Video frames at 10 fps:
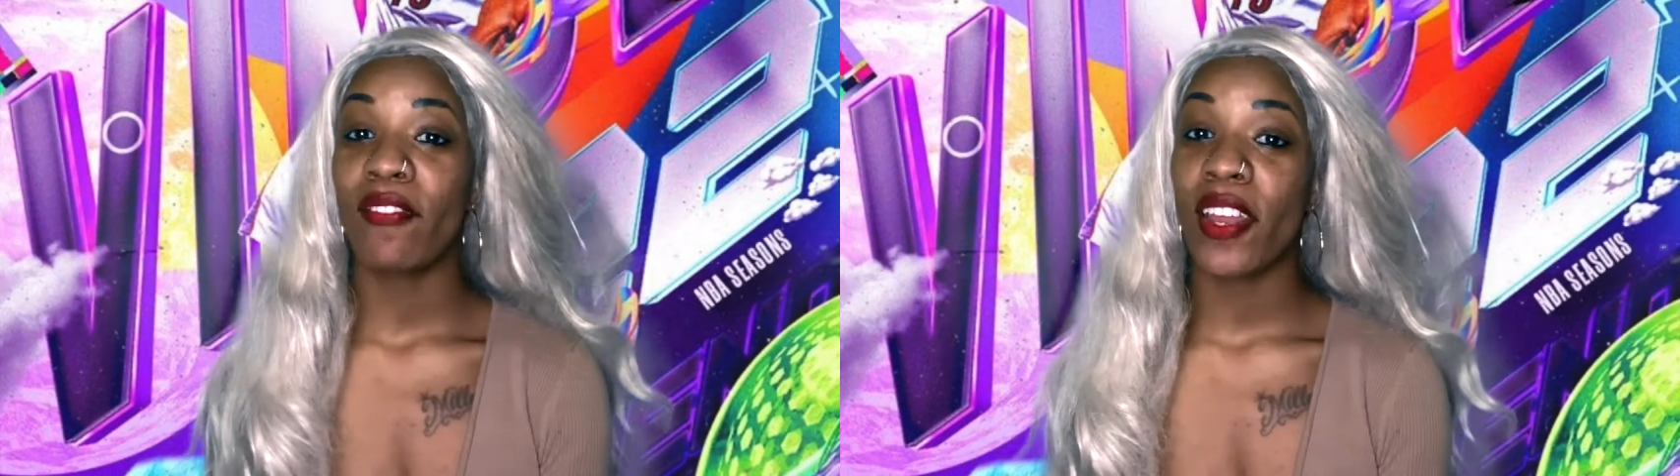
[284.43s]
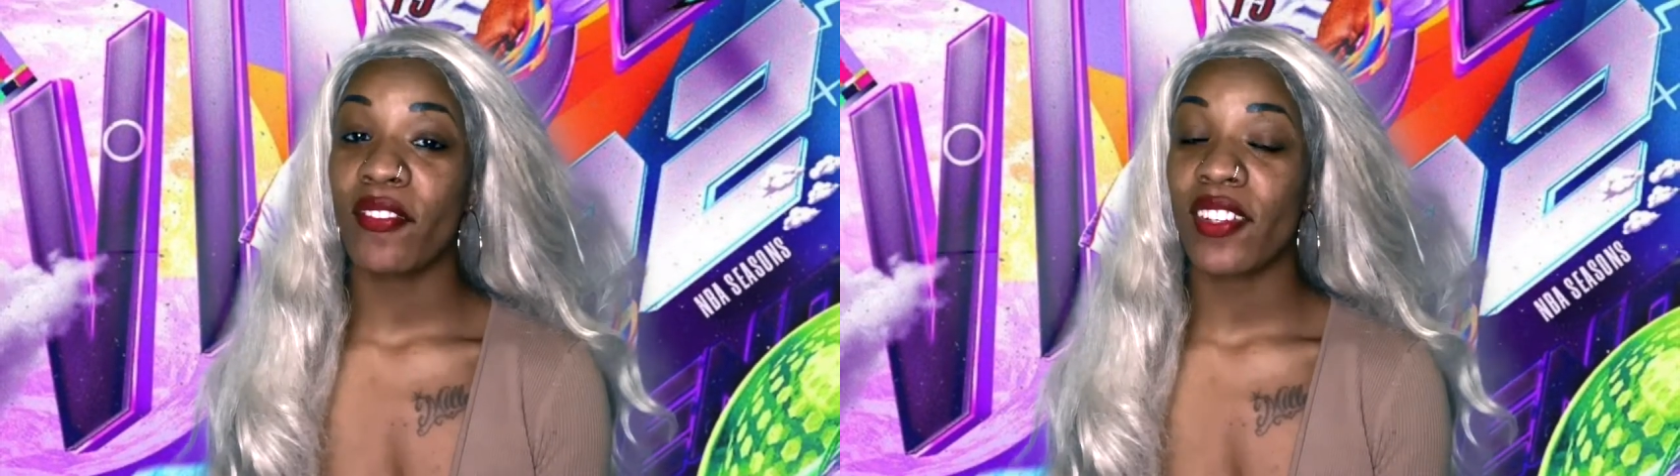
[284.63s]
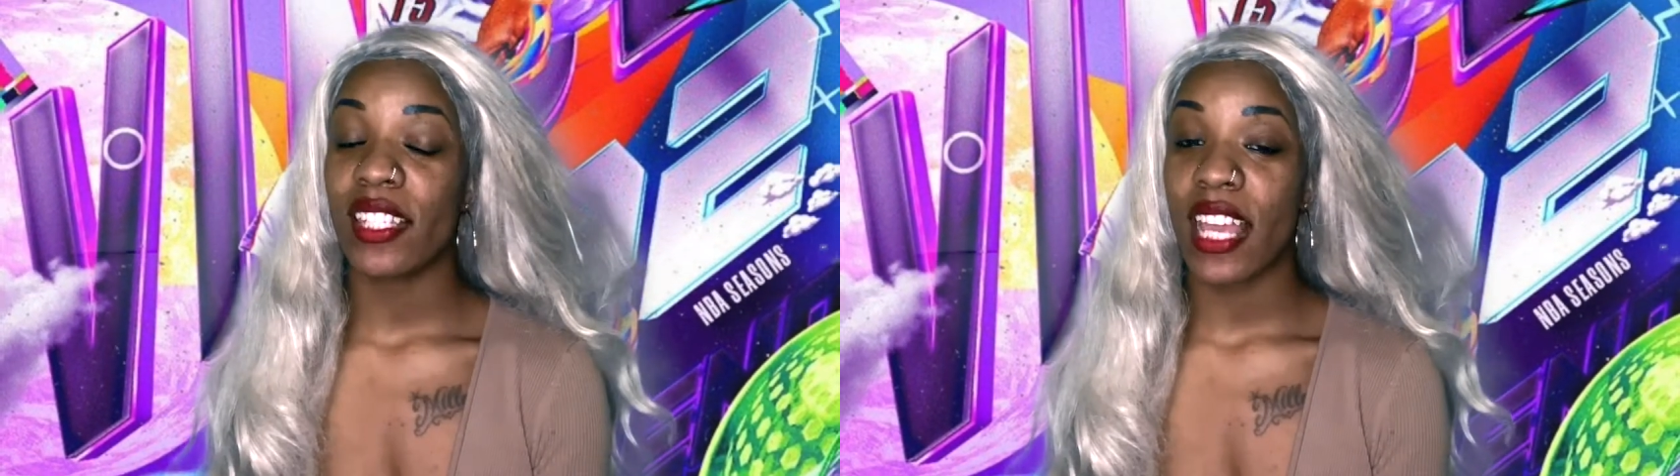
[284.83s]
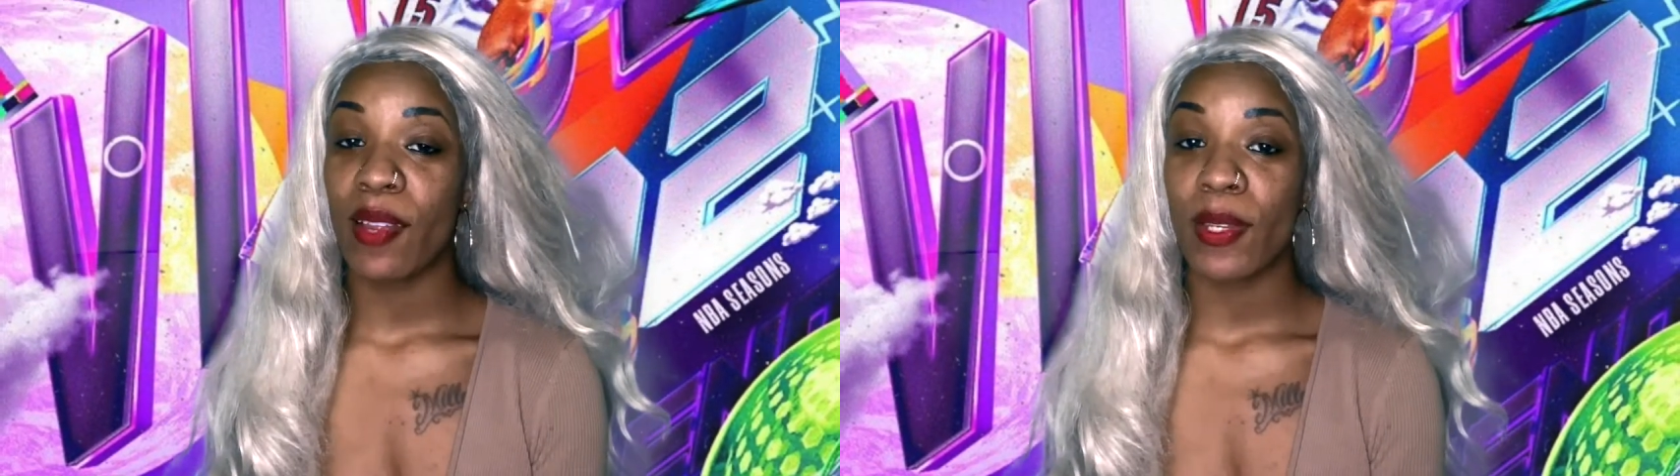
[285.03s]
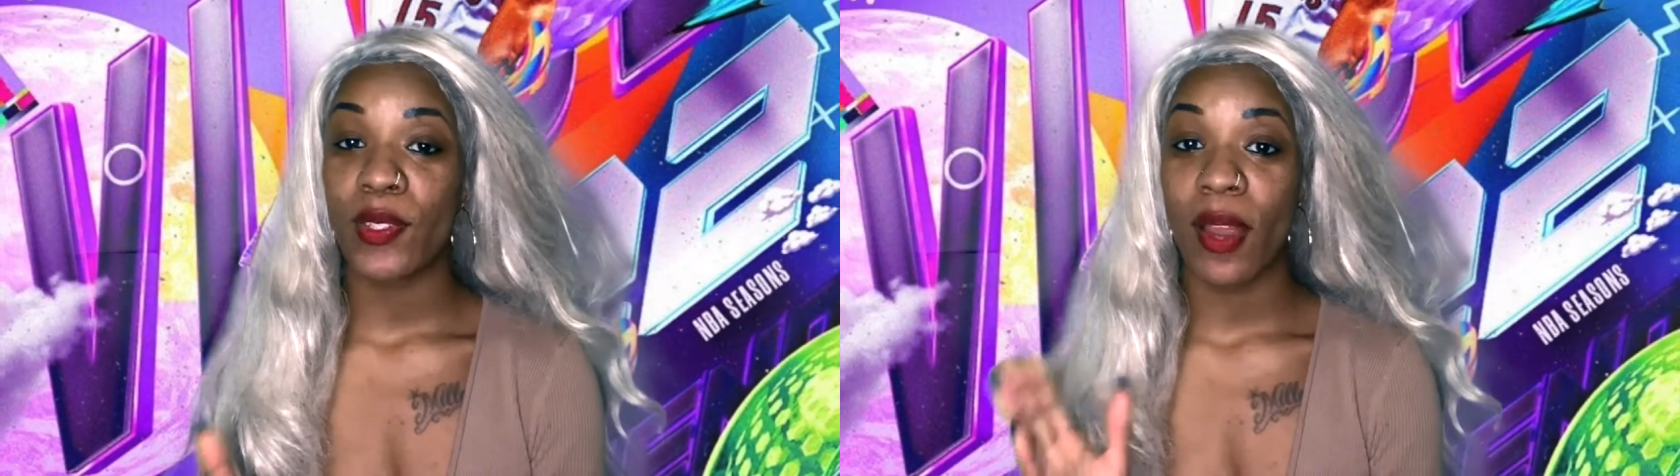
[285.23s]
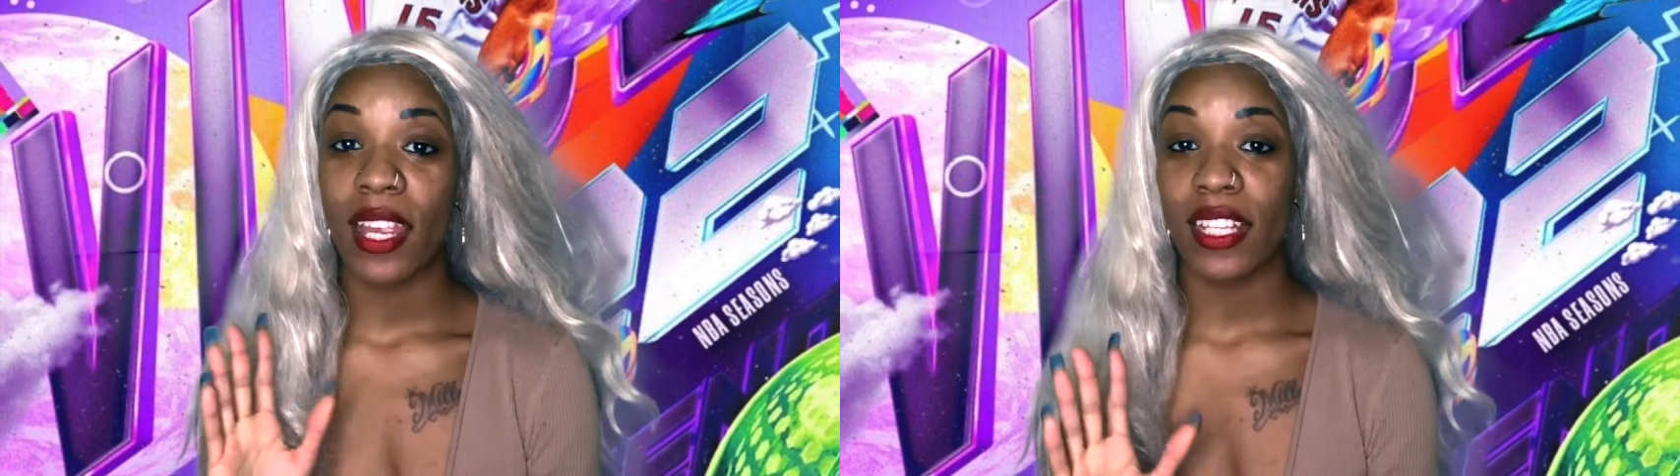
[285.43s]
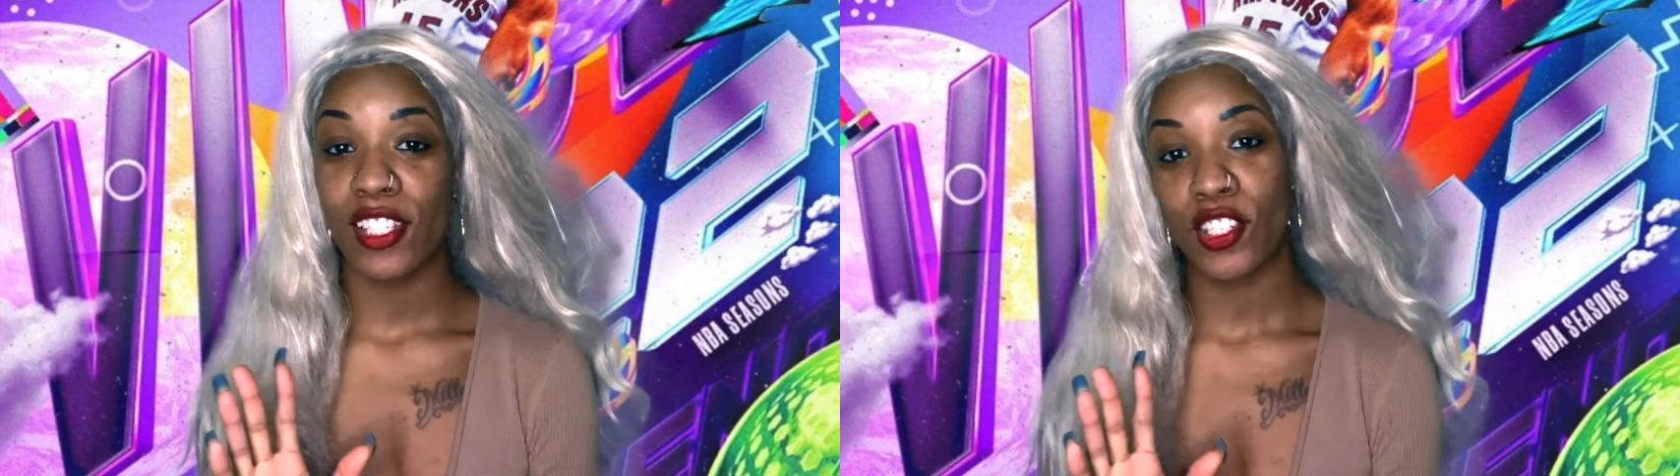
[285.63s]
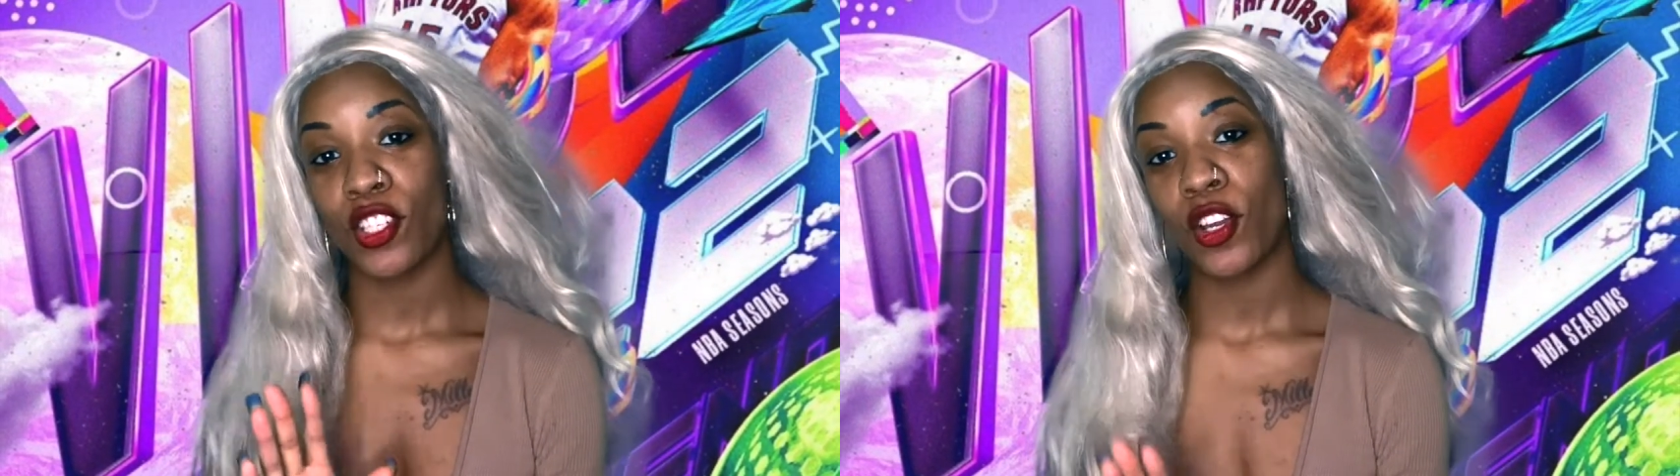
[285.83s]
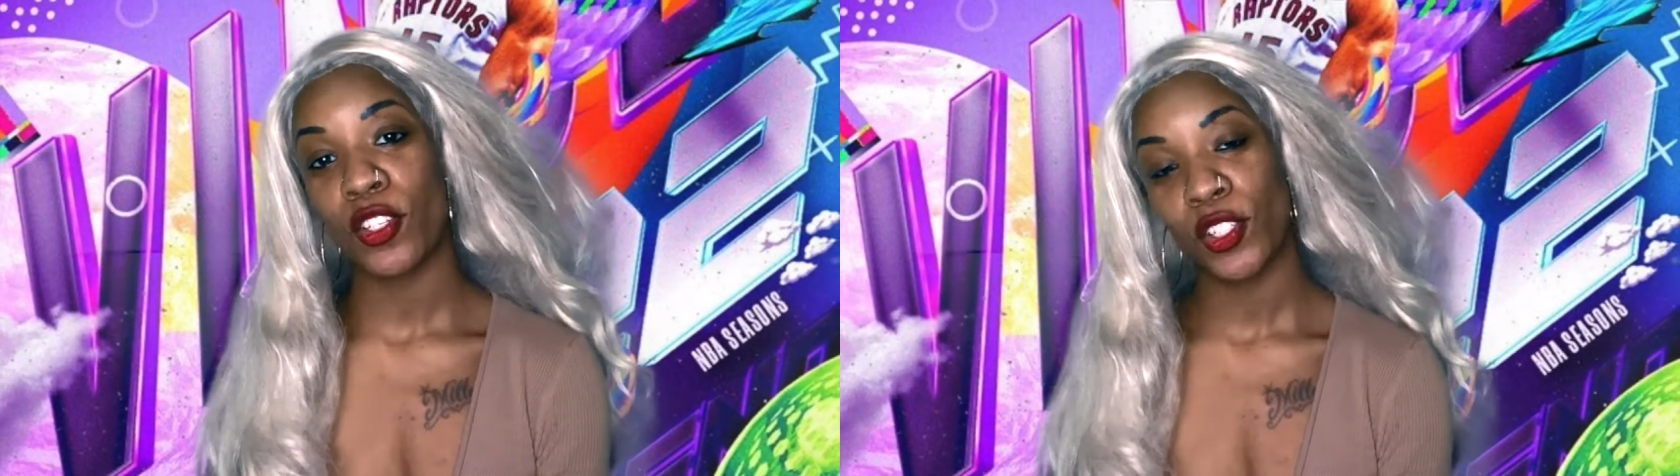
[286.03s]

favorite segments where I get to show